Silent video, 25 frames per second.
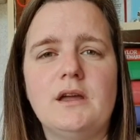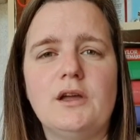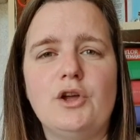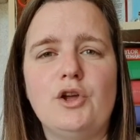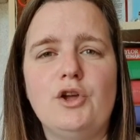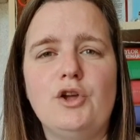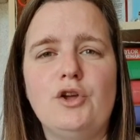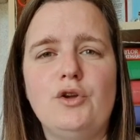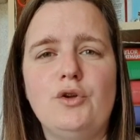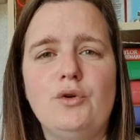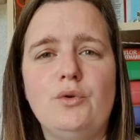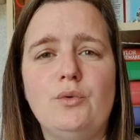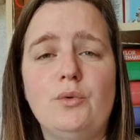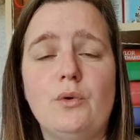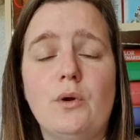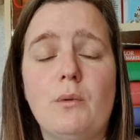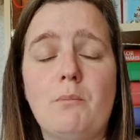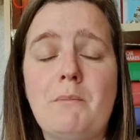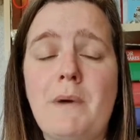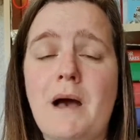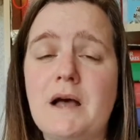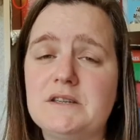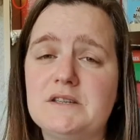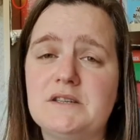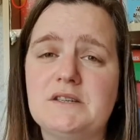who
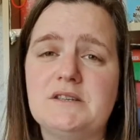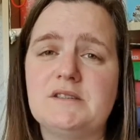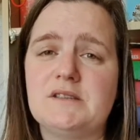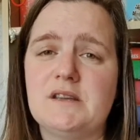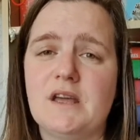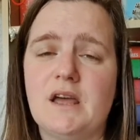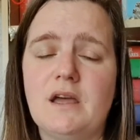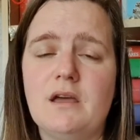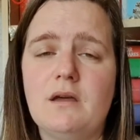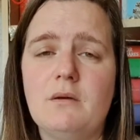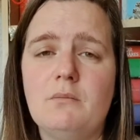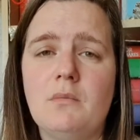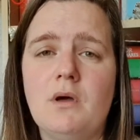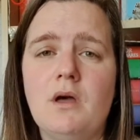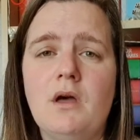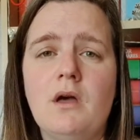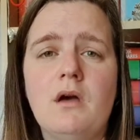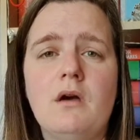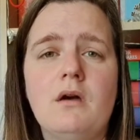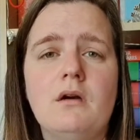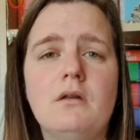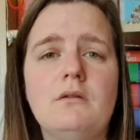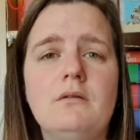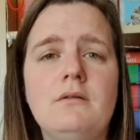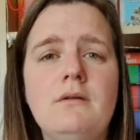matters to him
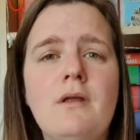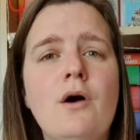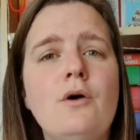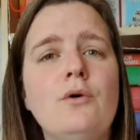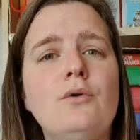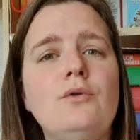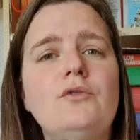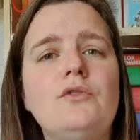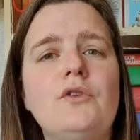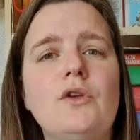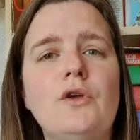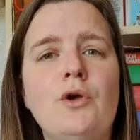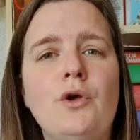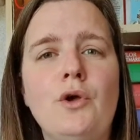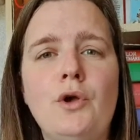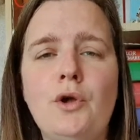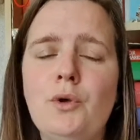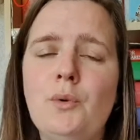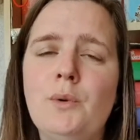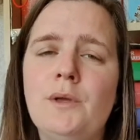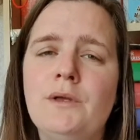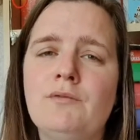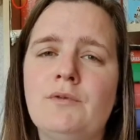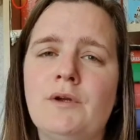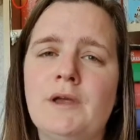knows
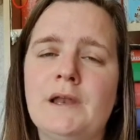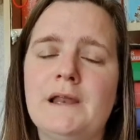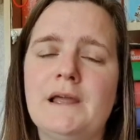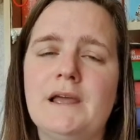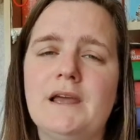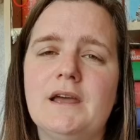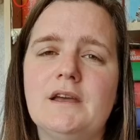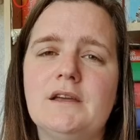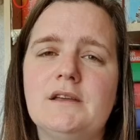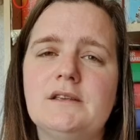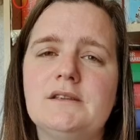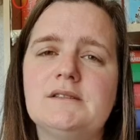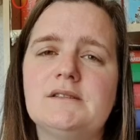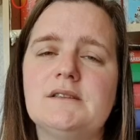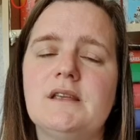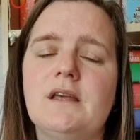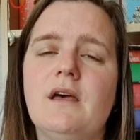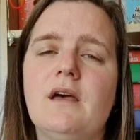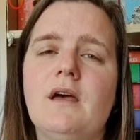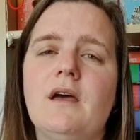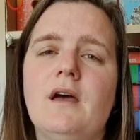who he really is